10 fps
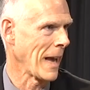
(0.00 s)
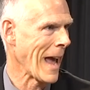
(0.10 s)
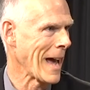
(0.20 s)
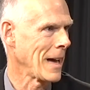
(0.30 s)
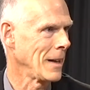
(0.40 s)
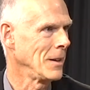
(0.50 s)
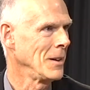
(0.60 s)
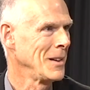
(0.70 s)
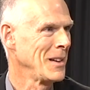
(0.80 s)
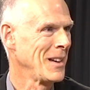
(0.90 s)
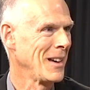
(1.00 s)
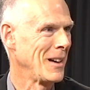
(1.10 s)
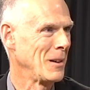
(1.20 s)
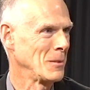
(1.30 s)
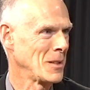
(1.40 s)
had,
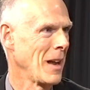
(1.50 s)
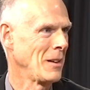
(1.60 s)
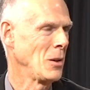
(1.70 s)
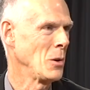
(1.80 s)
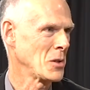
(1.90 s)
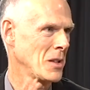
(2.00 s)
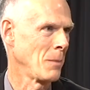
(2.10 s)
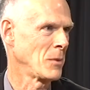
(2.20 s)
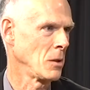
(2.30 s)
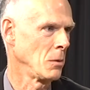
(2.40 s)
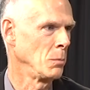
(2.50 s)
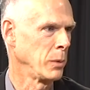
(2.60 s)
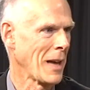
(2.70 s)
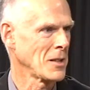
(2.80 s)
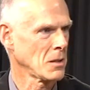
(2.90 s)
and use them to
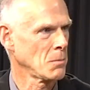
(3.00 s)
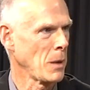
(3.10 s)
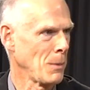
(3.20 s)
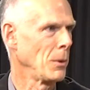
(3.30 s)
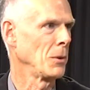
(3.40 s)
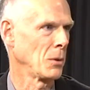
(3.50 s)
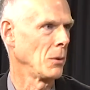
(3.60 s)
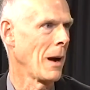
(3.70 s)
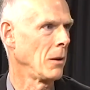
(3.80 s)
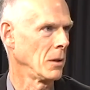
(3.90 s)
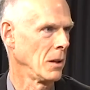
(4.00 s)
bless people throughout,